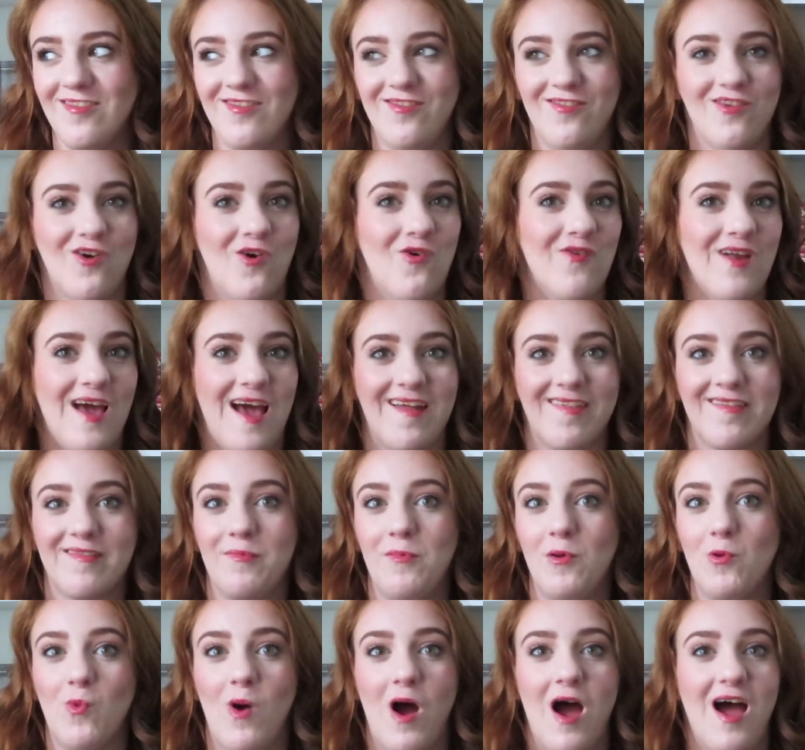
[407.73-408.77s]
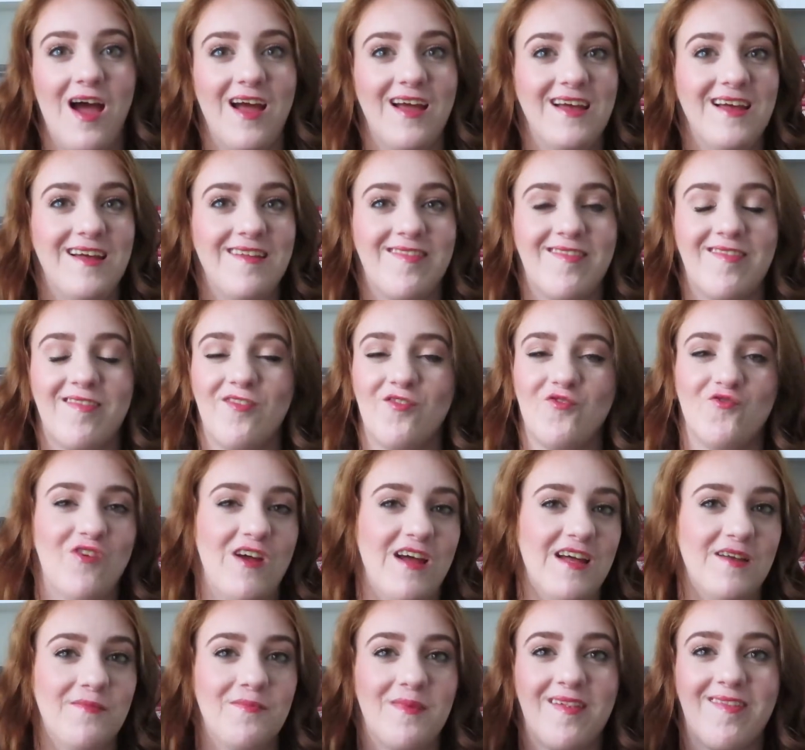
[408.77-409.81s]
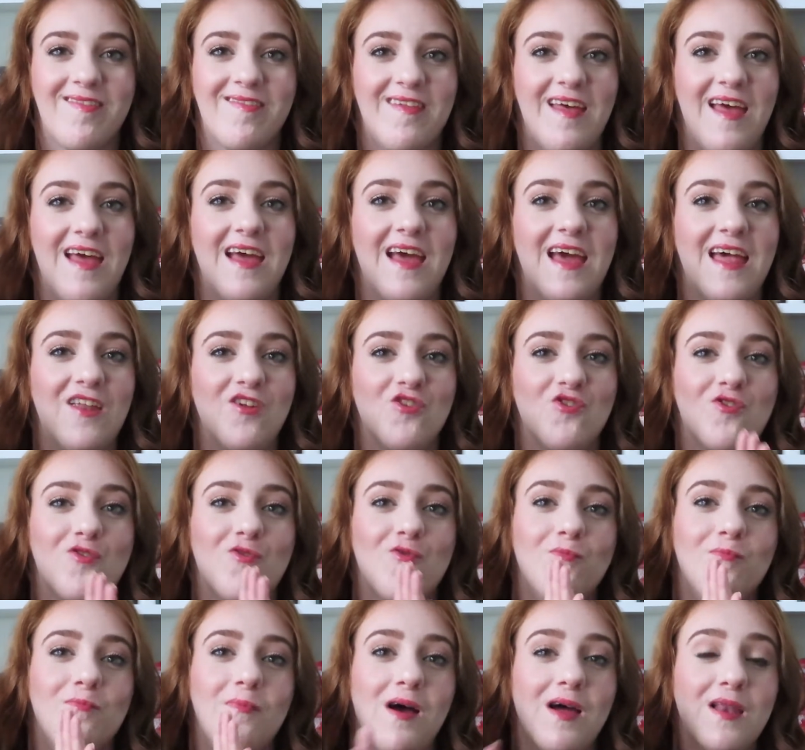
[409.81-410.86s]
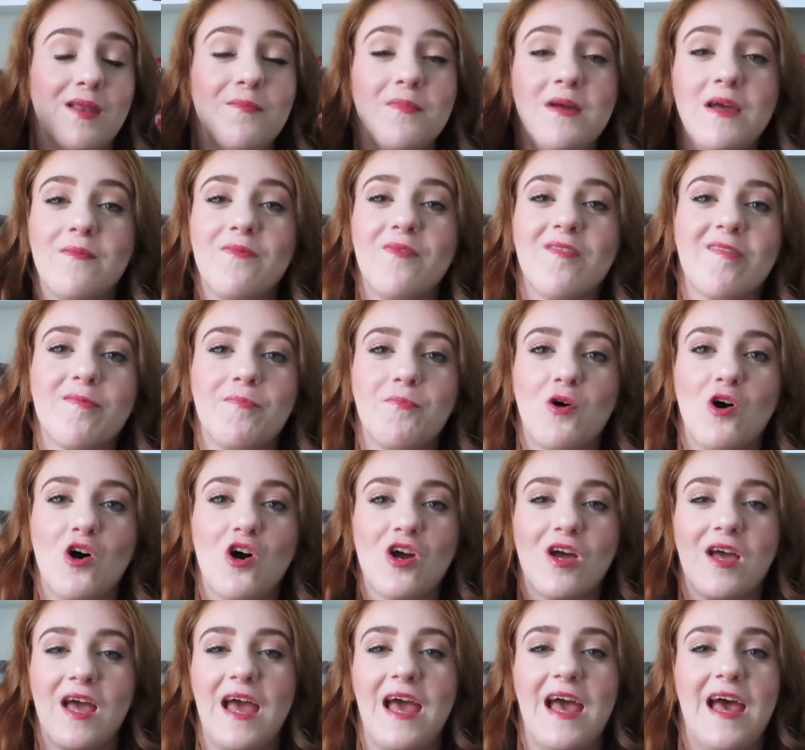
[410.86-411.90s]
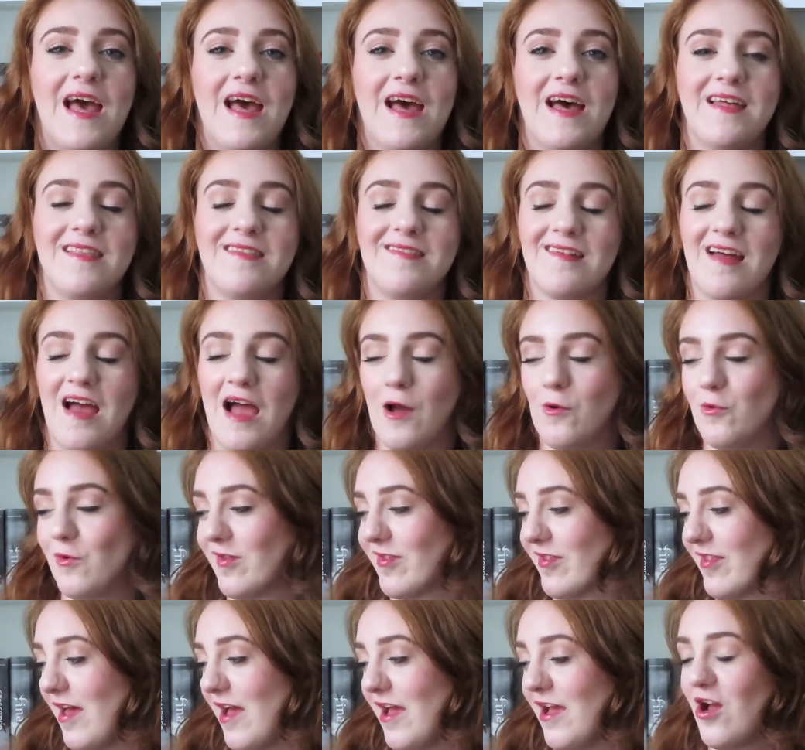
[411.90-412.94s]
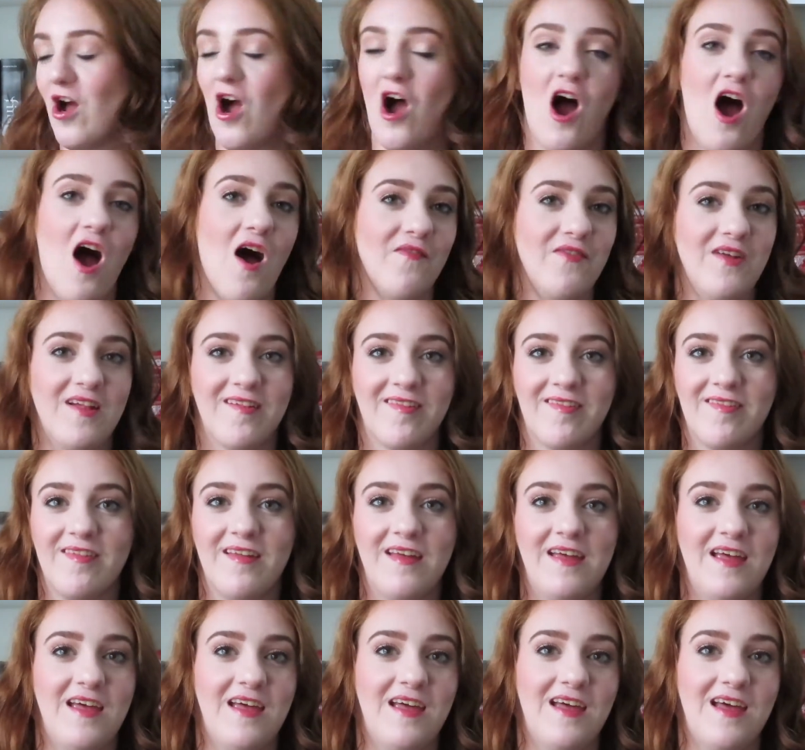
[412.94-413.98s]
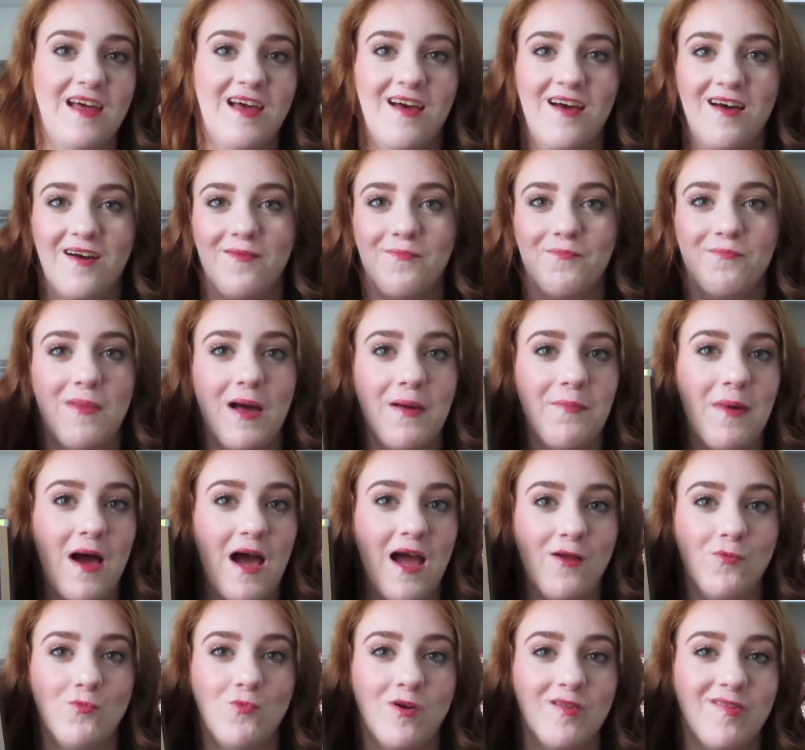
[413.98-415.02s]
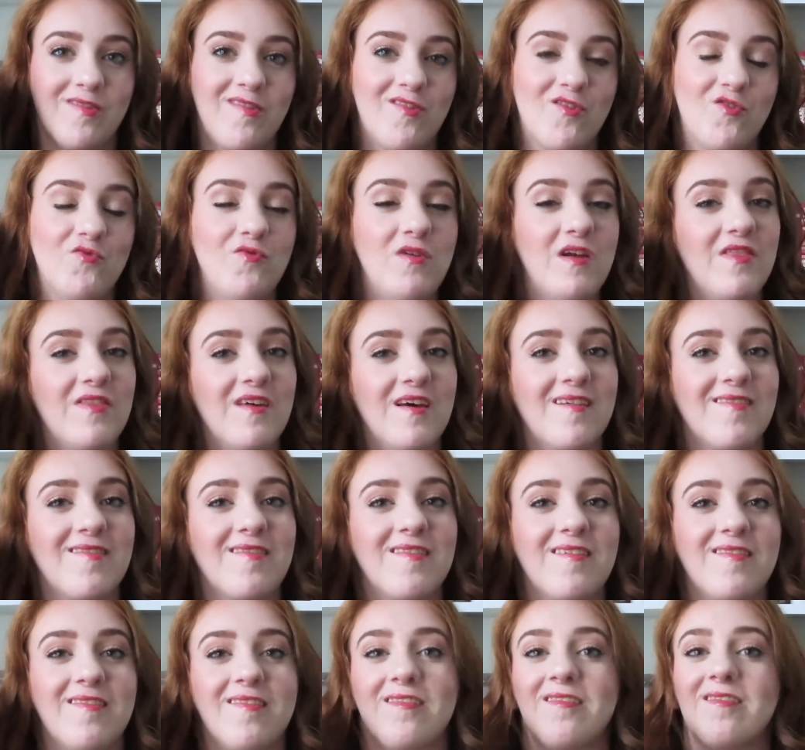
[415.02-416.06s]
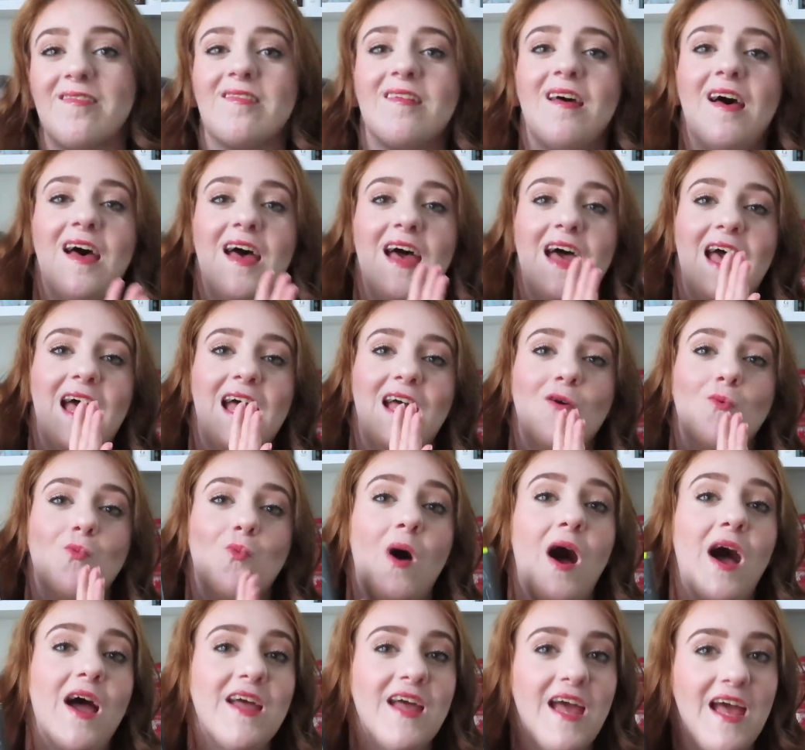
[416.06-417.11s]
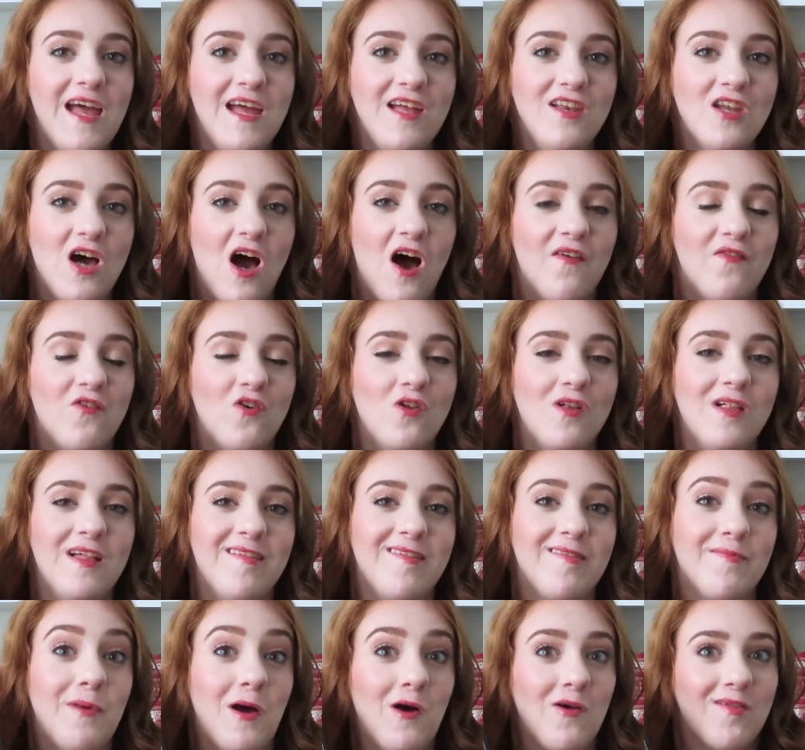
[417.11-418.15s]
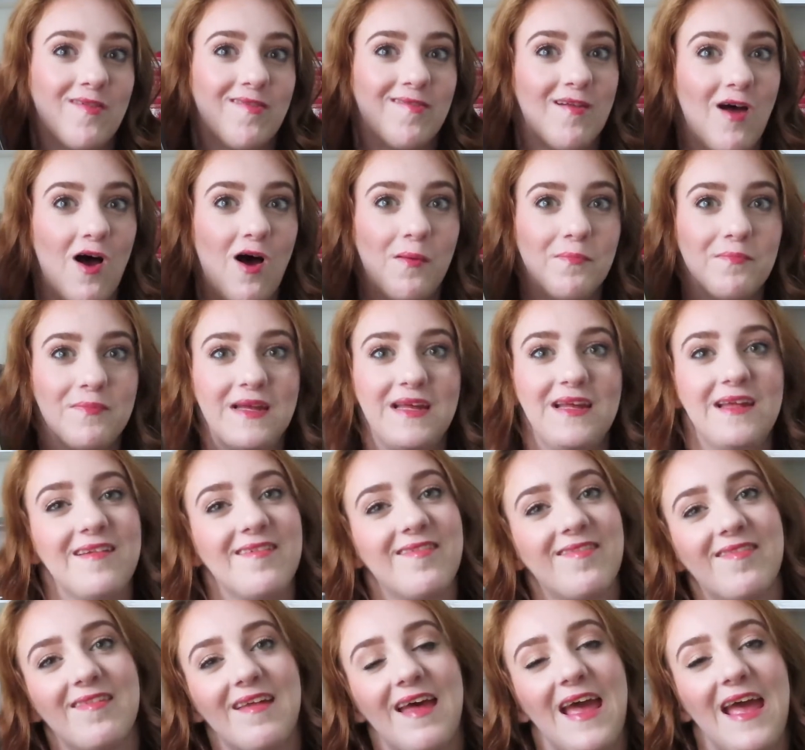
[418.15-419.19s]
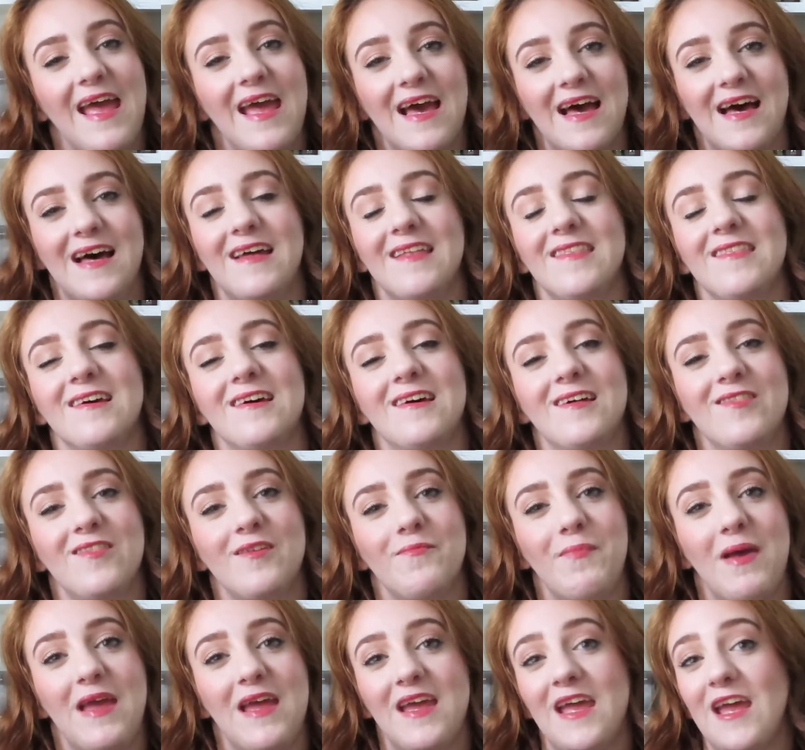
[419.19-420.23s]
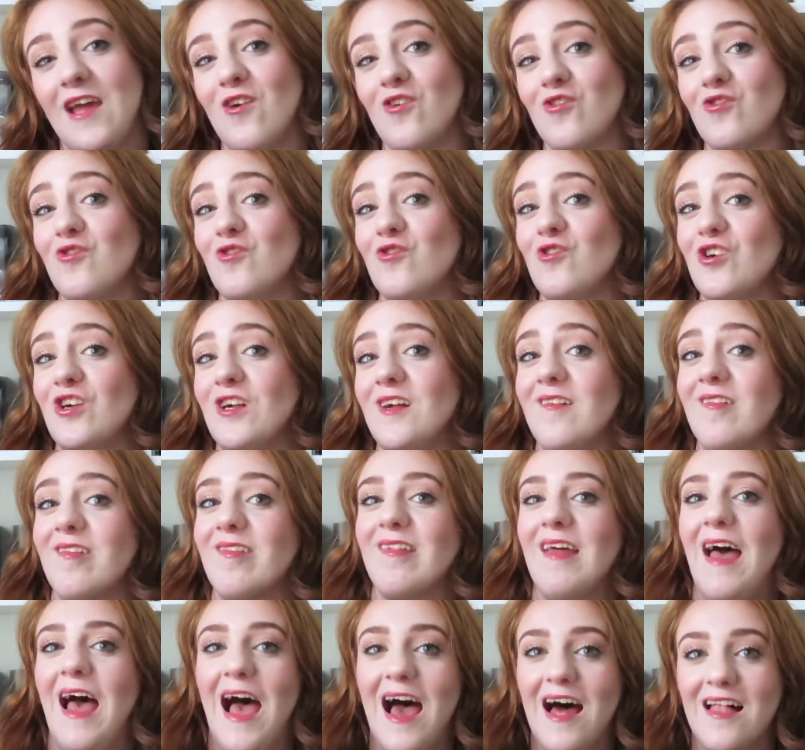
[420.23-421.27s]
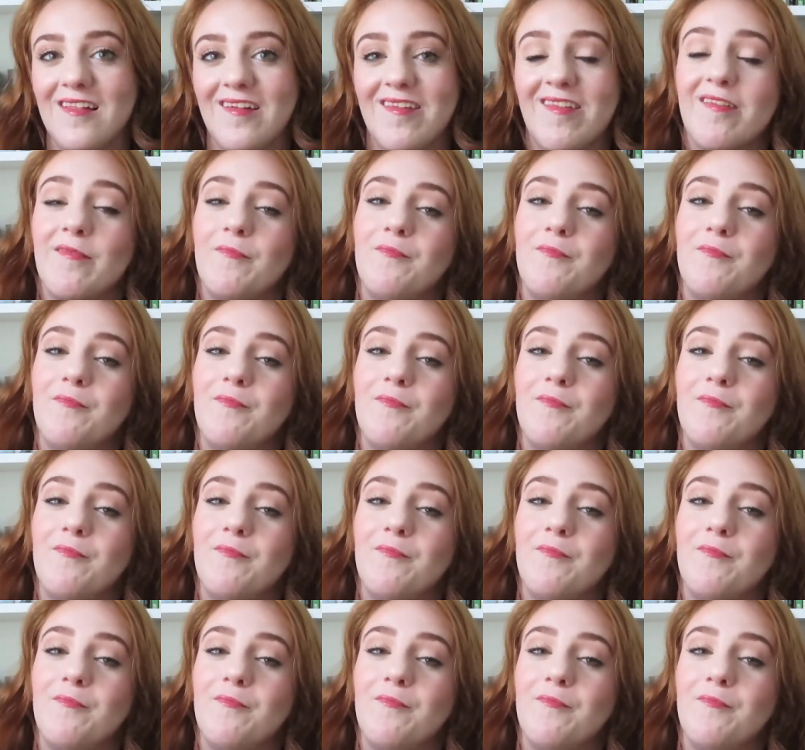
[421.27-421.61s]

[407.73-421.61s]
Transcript: Don't ask me why, it's the randomest thing, and it just reminded me of this book, and I was like, obviously my mind wants to read this. This is a YA novel. It's about zombies, and the main character is Alice